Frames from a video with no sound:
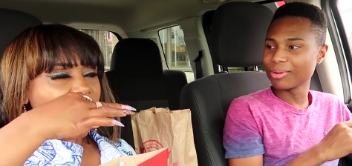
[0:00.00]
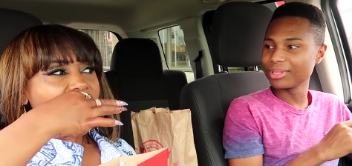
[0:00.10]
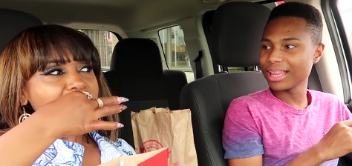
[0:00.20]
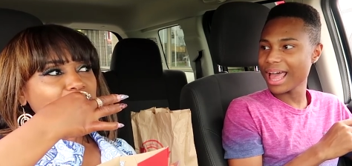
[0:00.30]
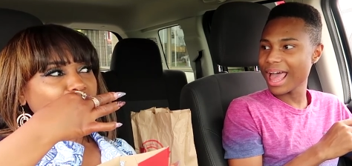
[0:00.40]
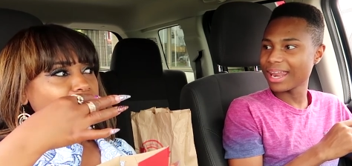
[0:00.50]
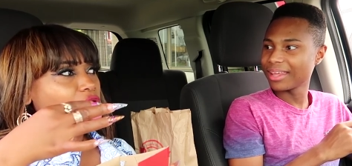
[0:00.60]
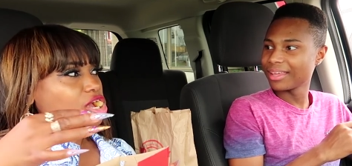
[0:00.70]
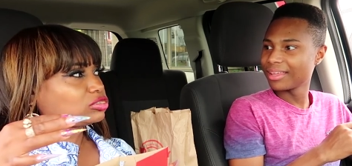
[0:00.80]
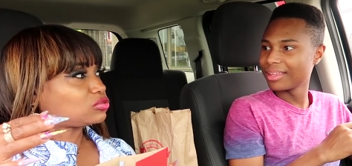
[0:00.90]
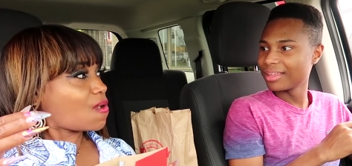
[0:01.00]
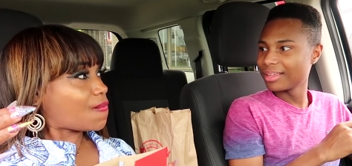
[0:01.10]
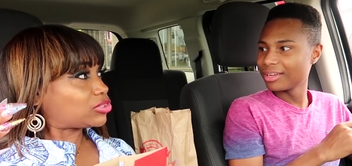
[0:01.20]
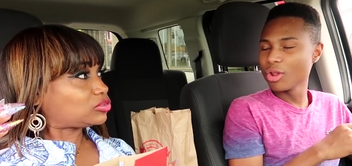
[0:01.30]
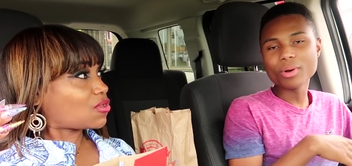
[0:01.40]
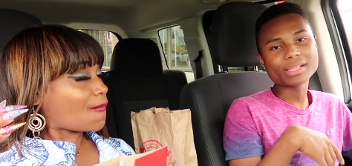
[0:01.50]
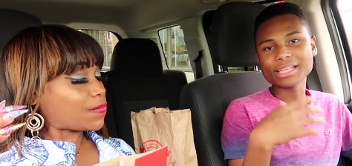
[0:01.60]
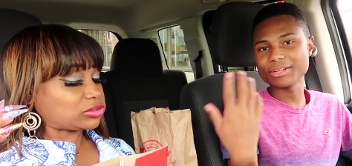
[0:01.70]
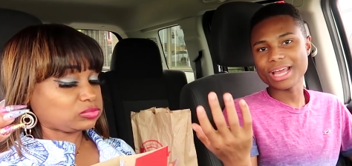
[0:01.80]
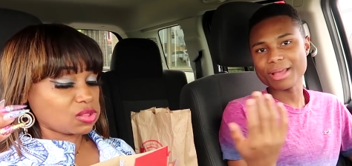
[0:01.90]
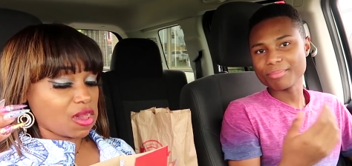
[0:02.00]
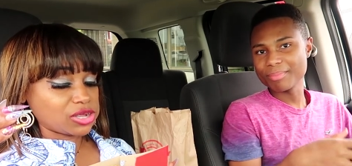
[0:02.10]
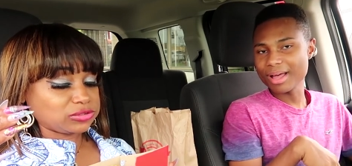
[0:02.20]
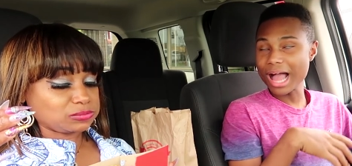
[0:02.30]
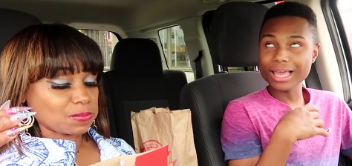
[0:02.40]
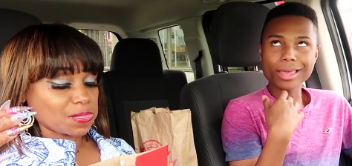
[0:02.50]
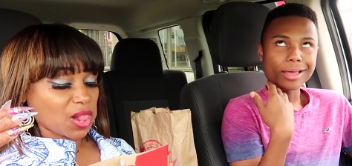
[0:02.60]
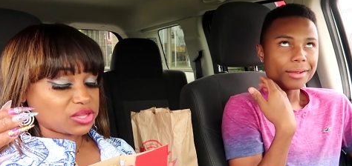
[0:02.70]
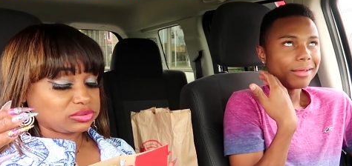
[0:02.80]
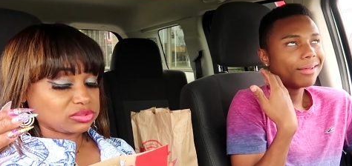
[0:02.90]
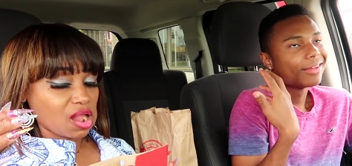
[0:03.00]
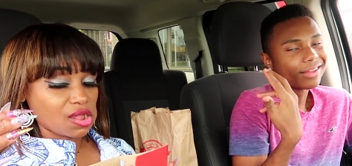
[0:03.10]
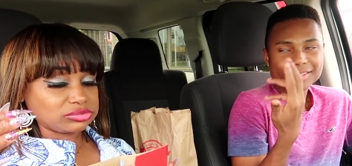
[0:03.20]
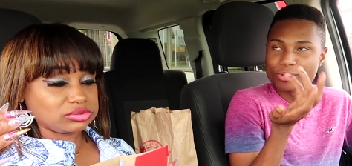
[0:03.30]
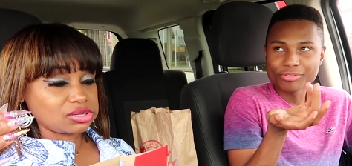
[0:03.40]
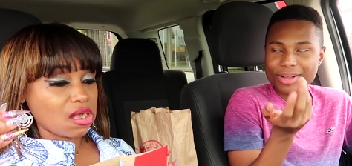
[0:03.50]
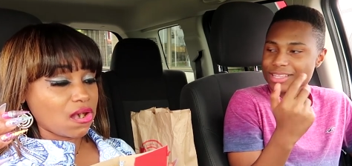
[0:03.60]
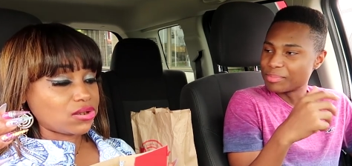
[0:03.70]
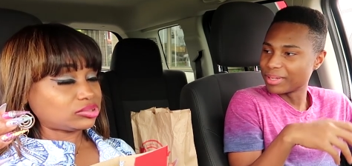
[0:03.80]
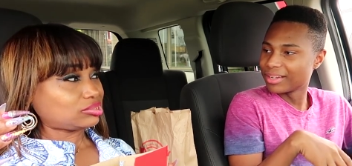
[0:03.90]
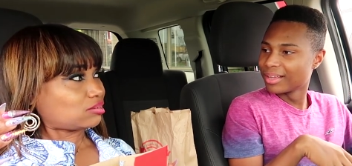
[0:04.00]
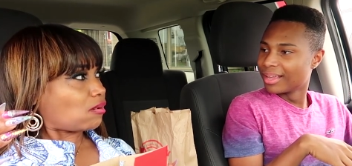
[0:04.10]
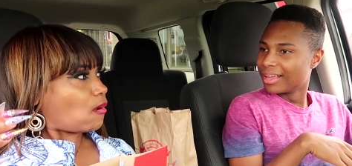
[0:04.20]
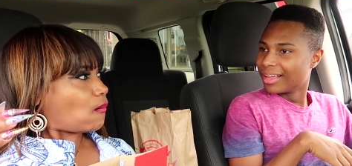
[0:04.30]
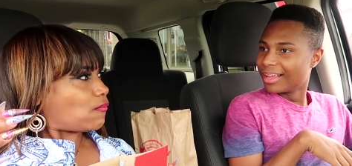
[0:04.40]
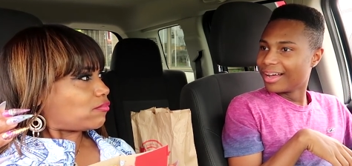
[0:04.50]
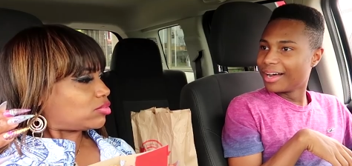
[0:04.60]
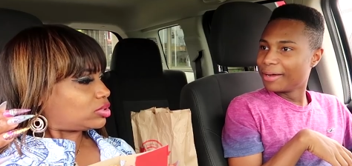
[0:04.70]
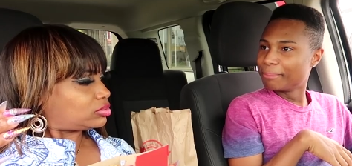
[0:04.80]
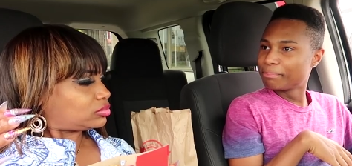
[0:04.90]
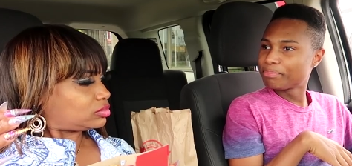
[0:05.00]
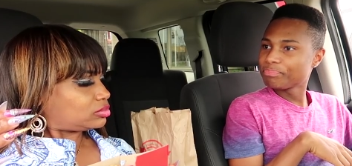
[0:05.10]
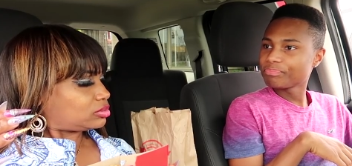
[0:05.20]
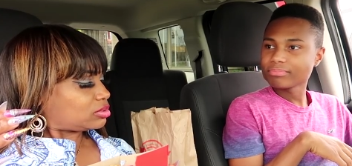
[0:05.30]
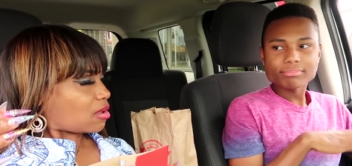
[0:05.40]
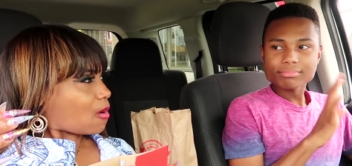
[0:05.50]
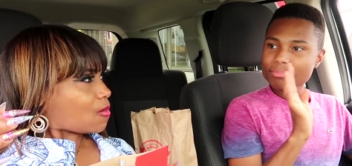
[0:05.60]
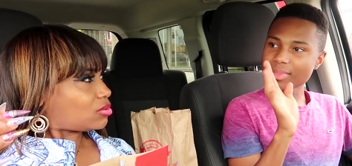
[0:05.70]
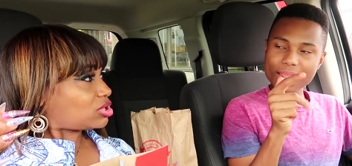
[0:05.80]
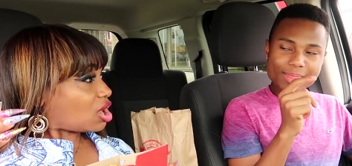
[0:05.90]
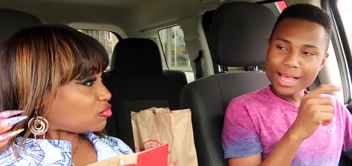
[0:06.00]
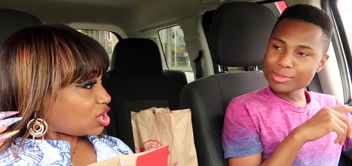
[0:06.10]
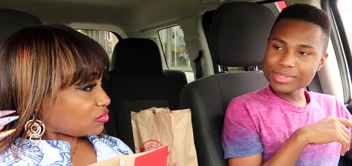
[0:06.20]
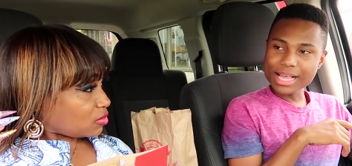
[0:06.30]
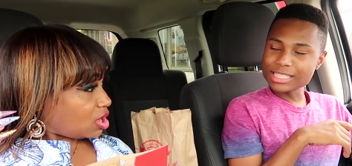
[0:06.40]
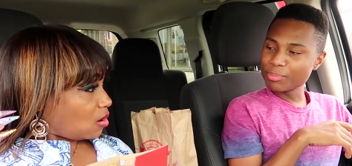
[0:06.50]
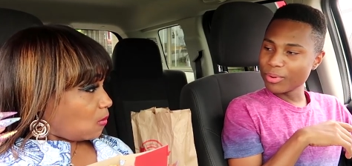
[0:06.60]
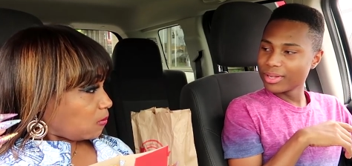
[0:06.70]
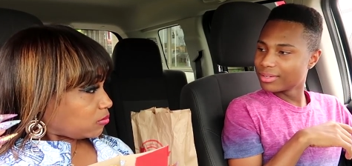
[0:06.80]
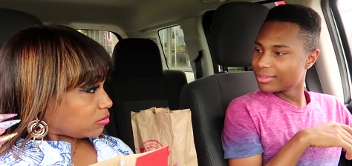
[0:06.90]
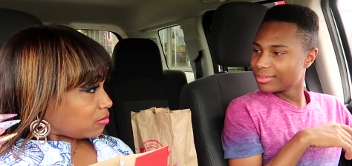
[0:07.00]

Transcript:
Speaker 1: Bregoli that. No one can say her name. I can, cause we're friends. But um, Don't that's besides the point.